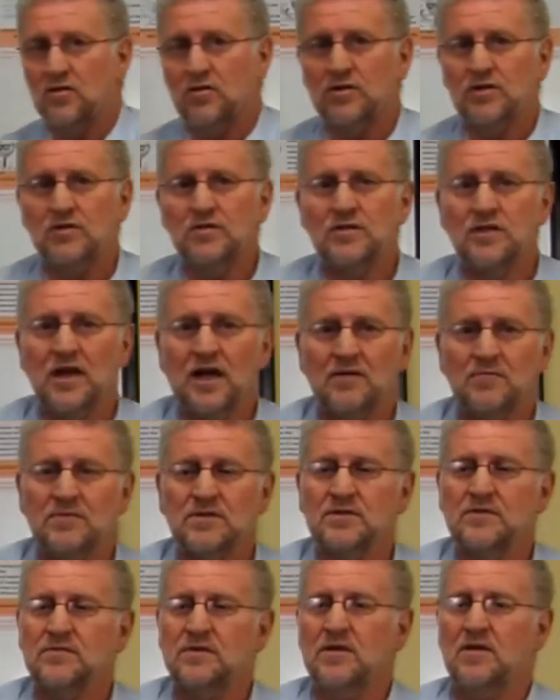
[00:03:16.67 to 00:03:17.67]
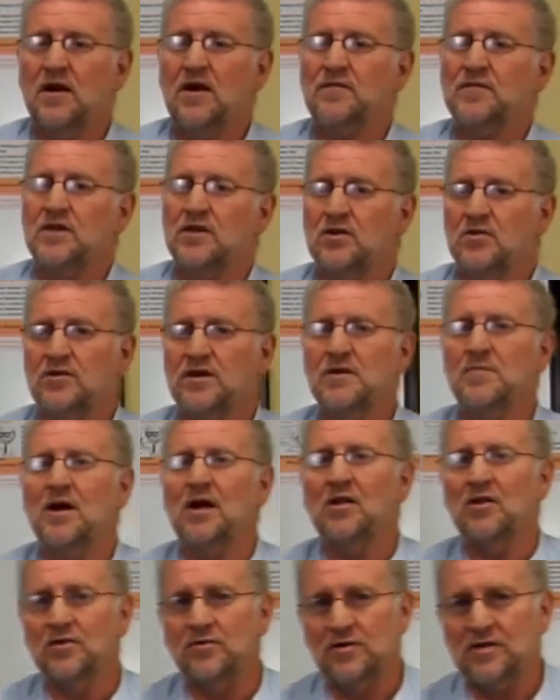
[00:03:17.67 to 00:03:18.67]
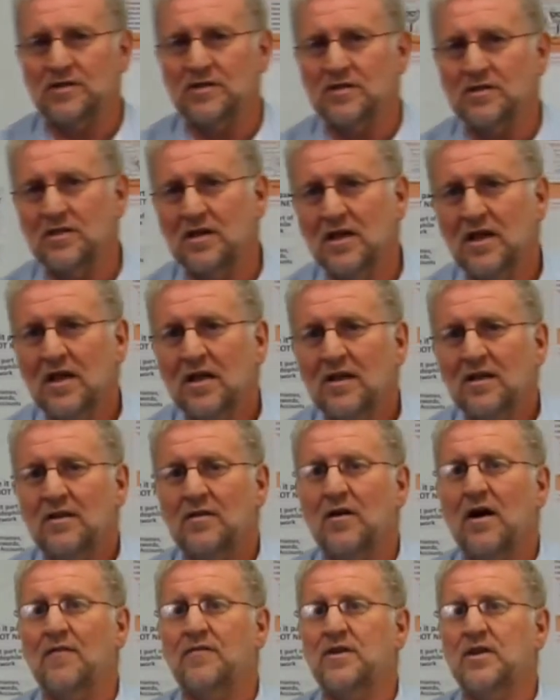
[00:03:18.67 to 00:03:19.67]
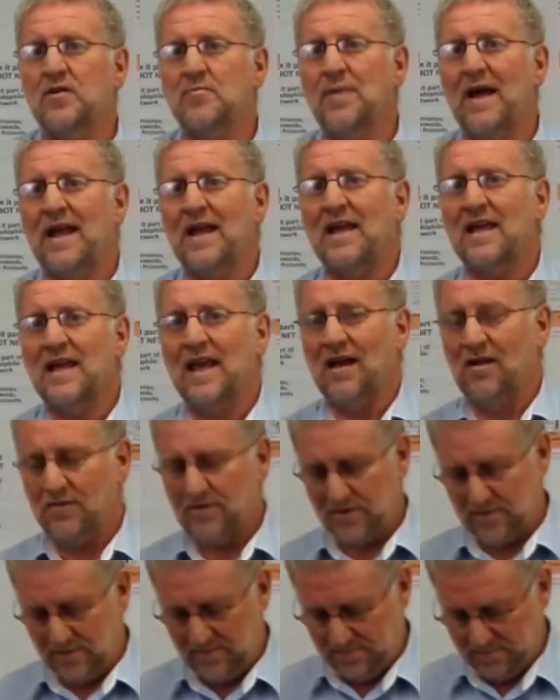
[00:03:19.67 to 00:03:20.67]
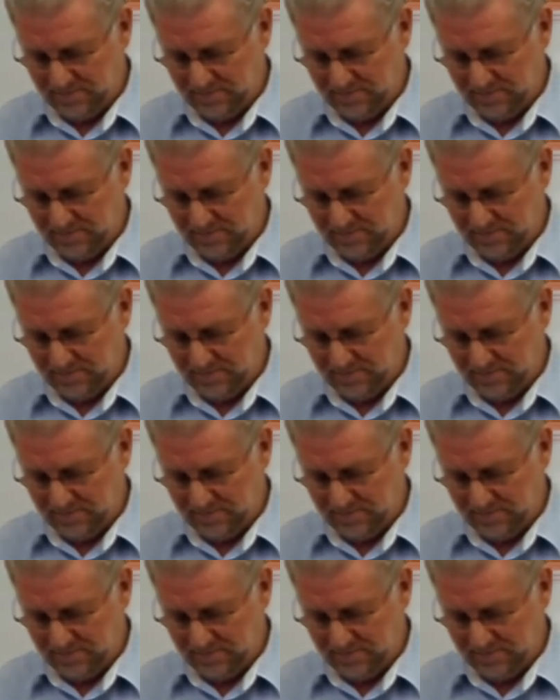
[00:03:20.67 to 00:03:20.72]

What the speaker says: your usernames, they're after your email addresses, they're after your bank accounts.